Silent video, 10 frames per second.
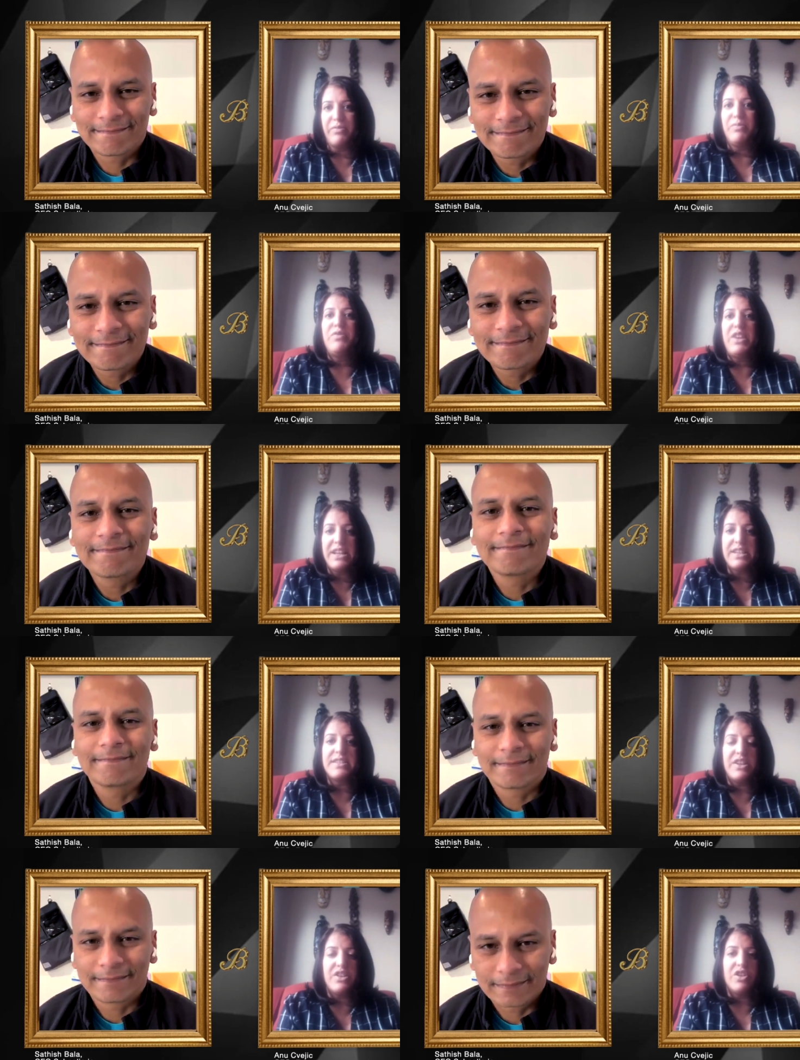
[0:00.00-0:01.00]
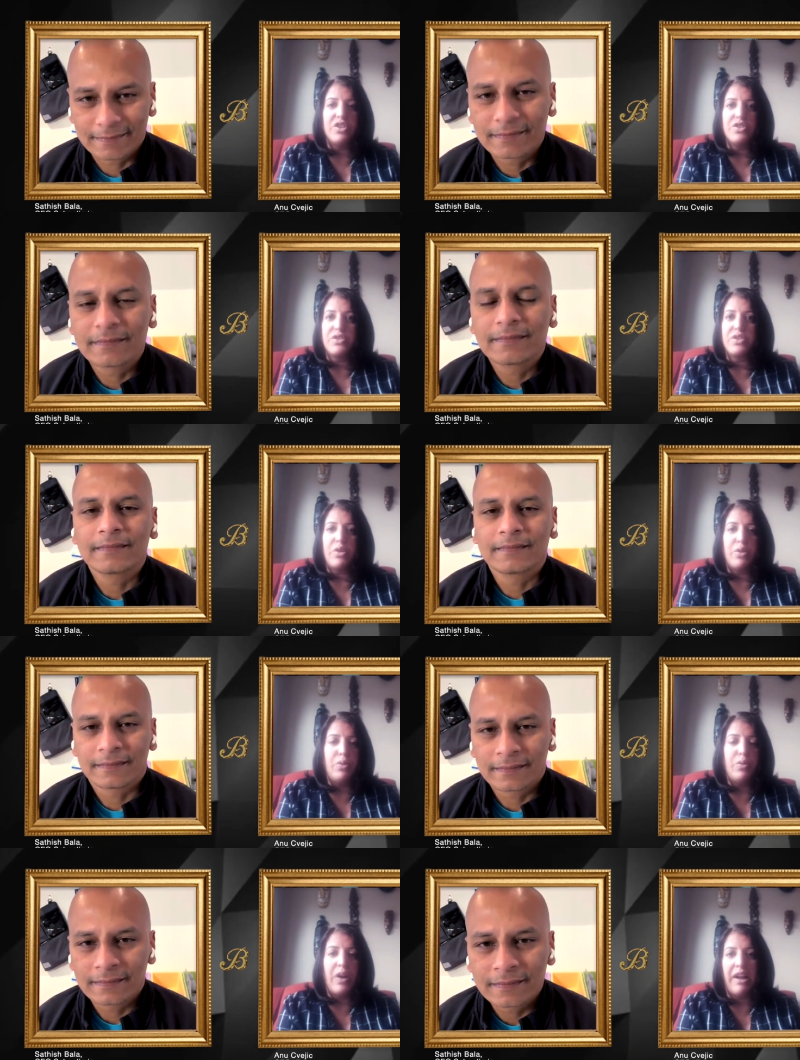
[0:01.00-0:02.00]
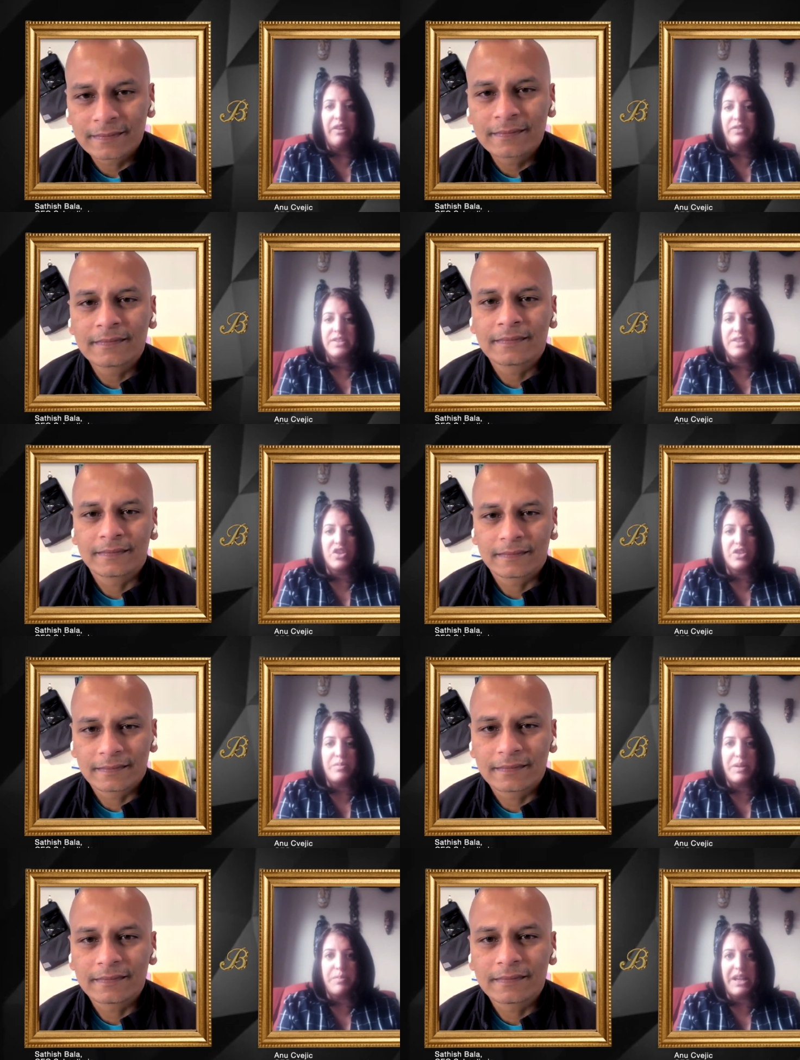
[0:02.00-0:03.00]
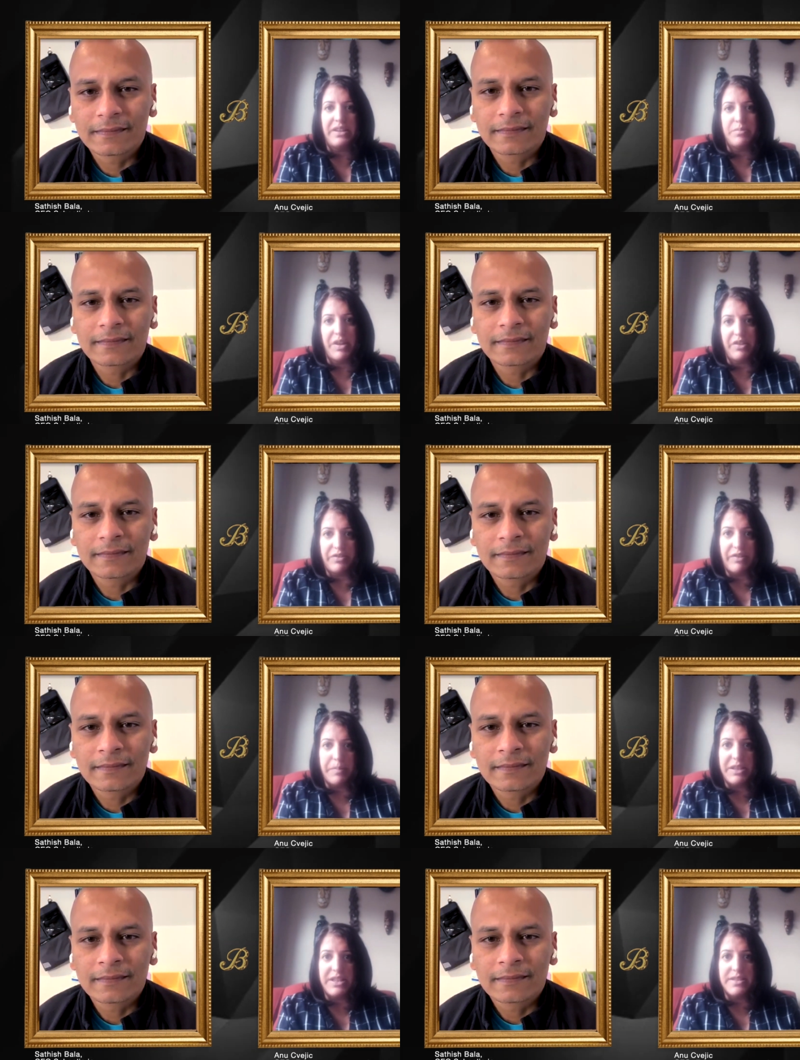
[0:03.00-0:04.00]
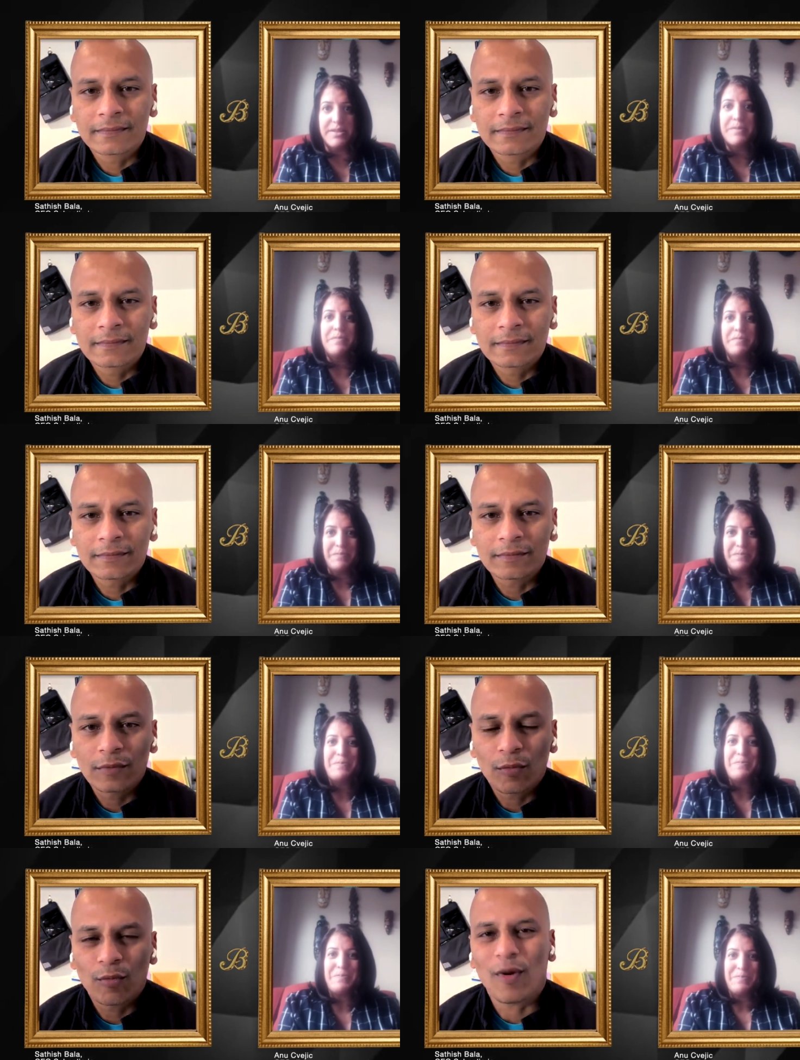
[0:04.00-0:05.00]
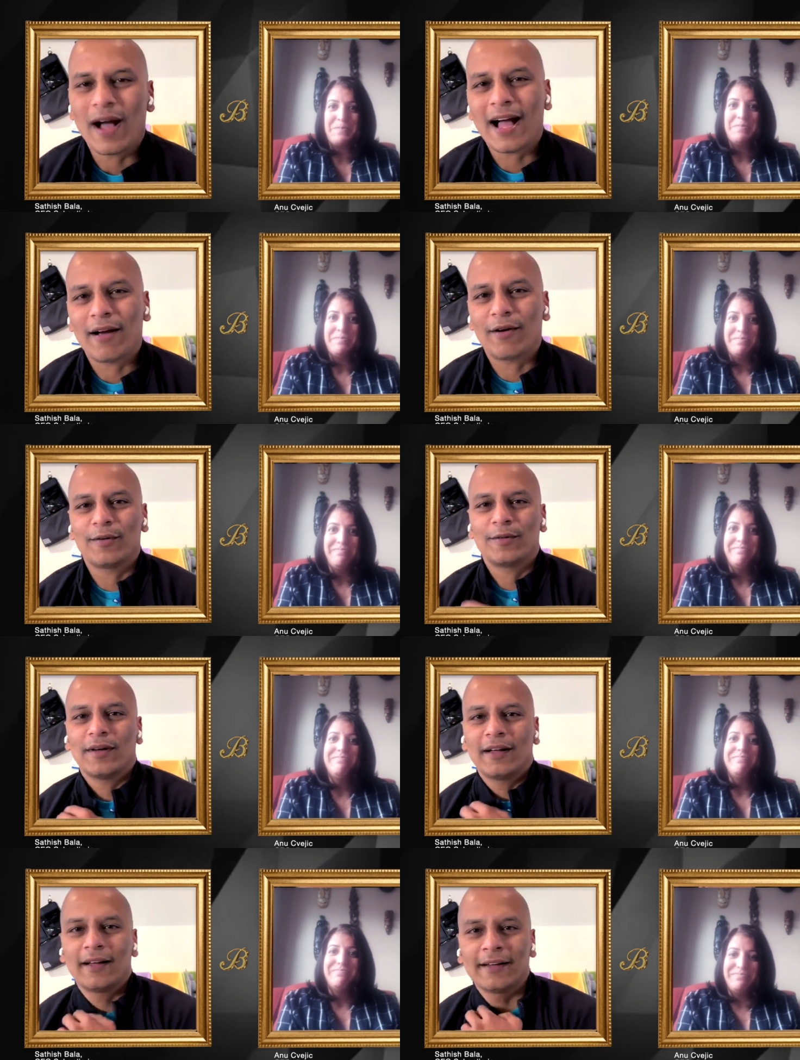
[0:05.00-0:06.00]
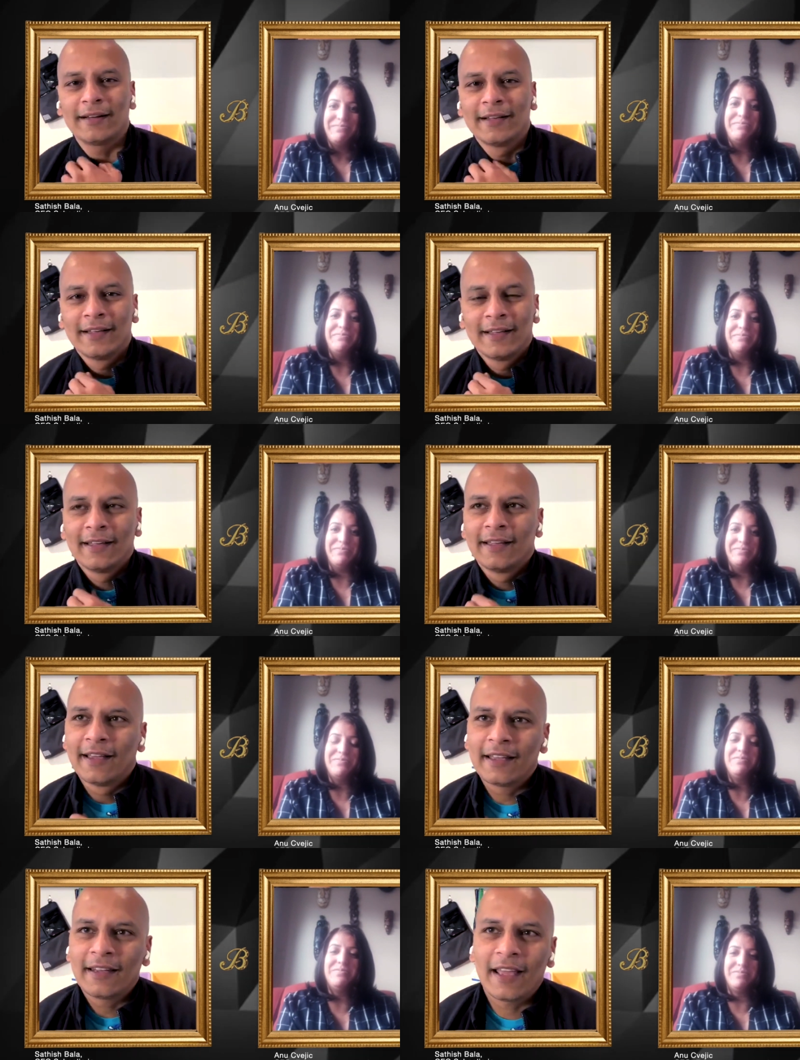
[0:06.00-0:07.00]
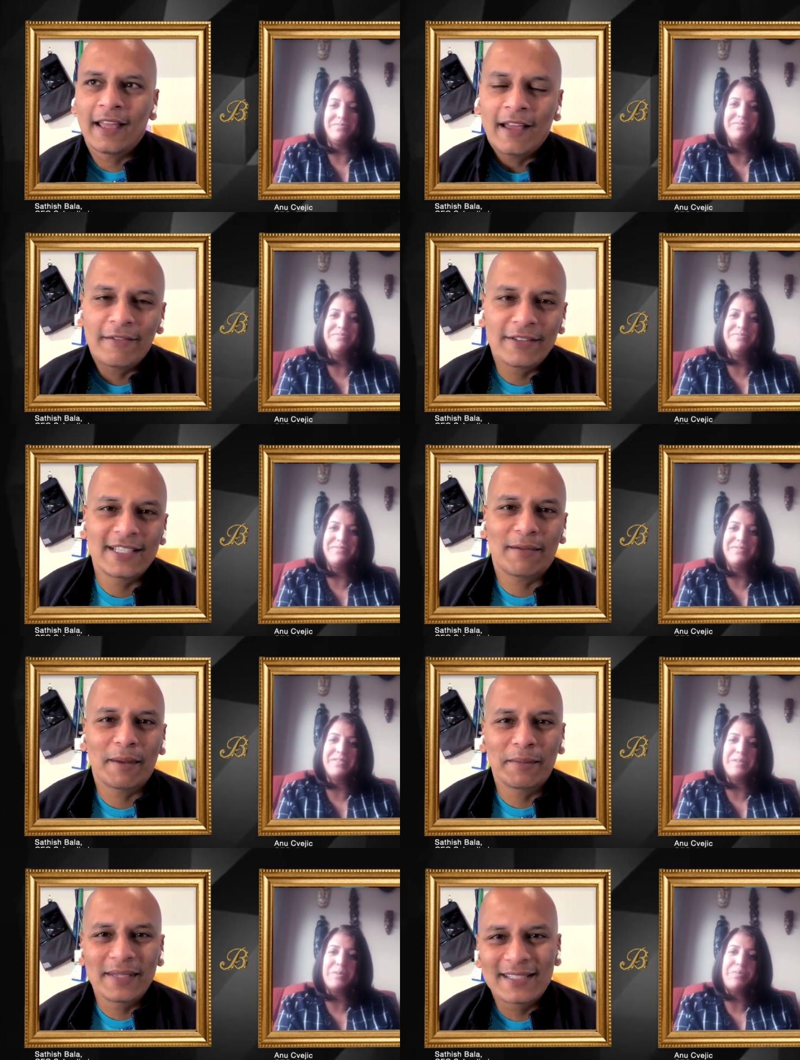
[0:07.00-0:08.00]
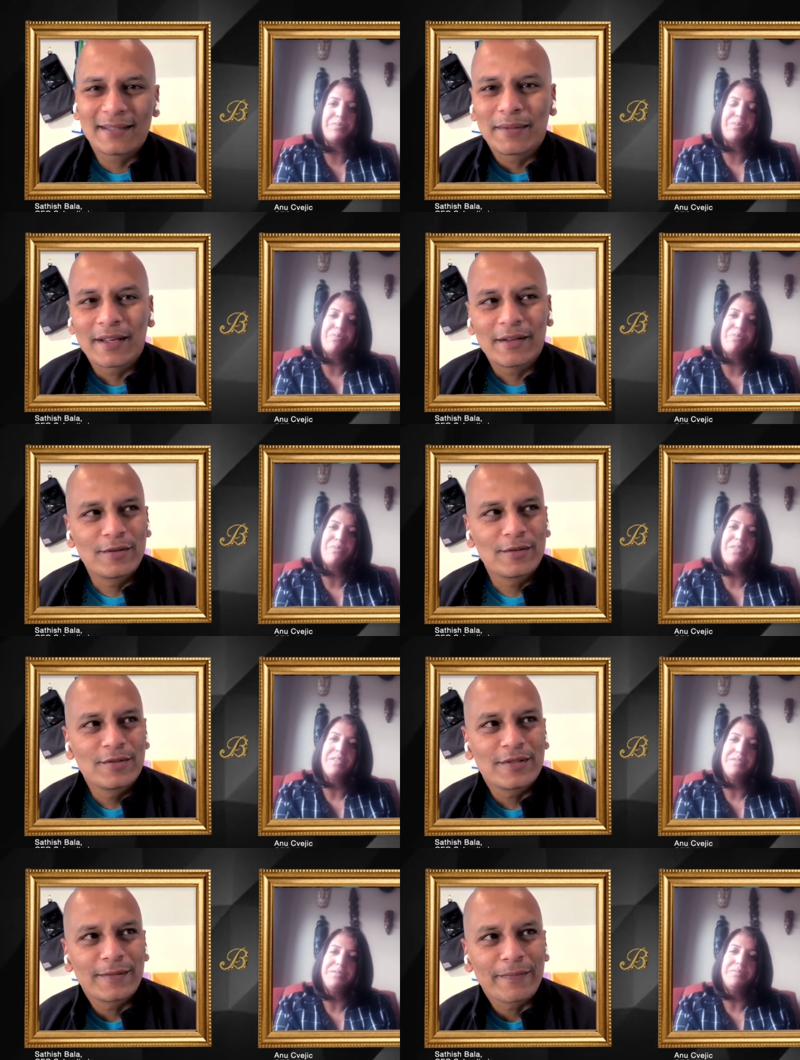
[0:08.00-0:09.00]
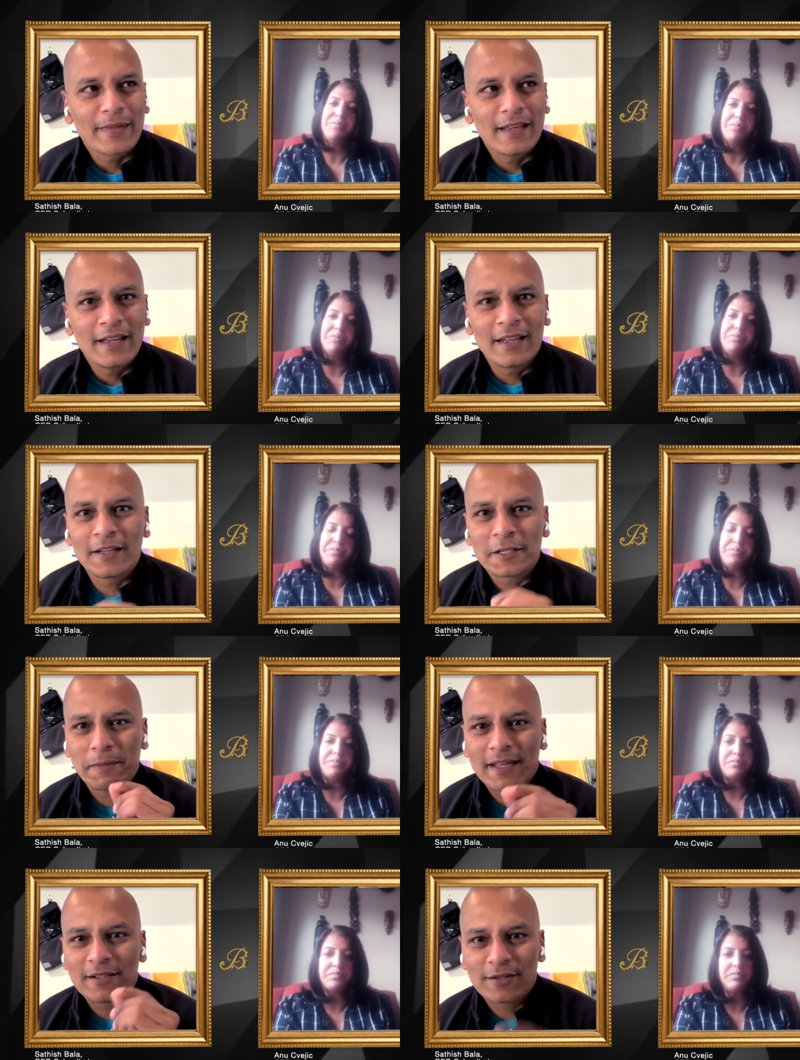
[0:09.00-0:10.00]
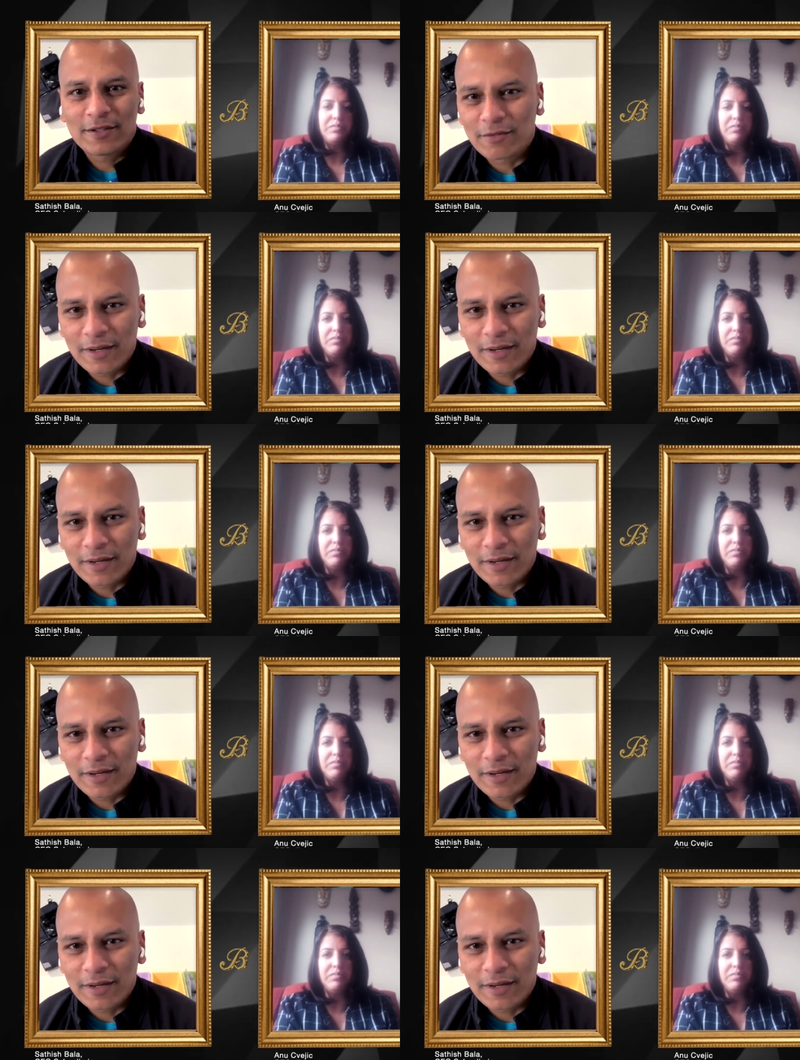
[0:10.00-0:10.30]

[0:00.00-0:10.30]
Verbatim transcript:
Speaker 1: feeding seniors who have essentially been abandoned by their families.
Speaker 2: Wow. Uh, mm-hmm. And every time I meet somebody who's in the space that you're in,